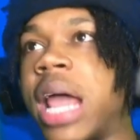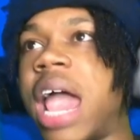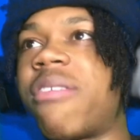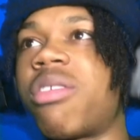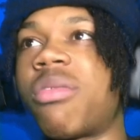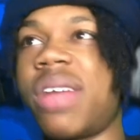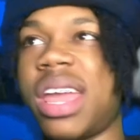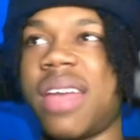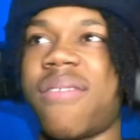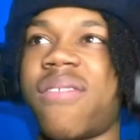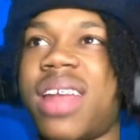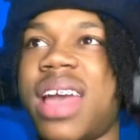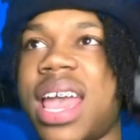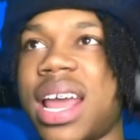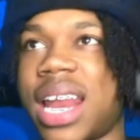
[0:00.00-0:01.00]
have a red
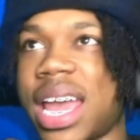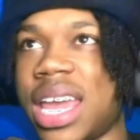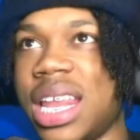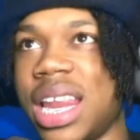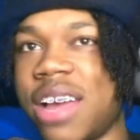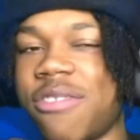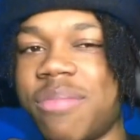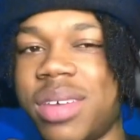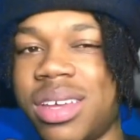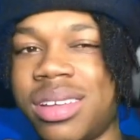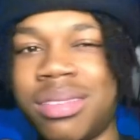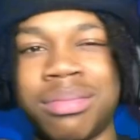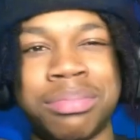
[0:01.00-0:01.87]
flag, like he left me.